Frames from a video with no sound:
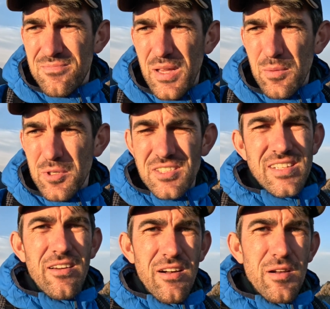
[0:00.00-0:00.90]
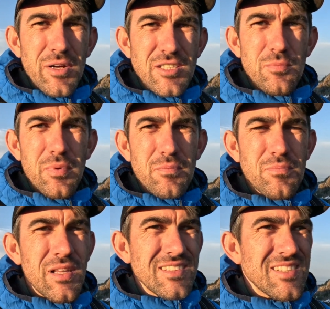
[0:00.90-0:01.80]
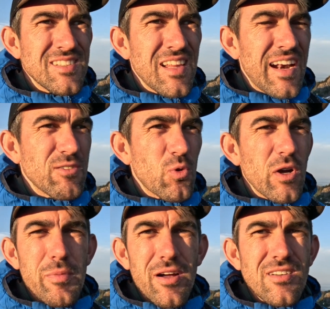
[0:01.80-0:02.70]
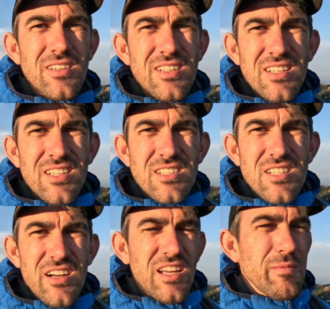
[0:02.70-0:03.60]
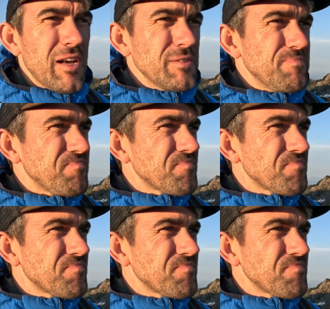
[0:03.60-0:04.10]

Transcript: be able to scout out a bunch of places and not have to worry about talking about it.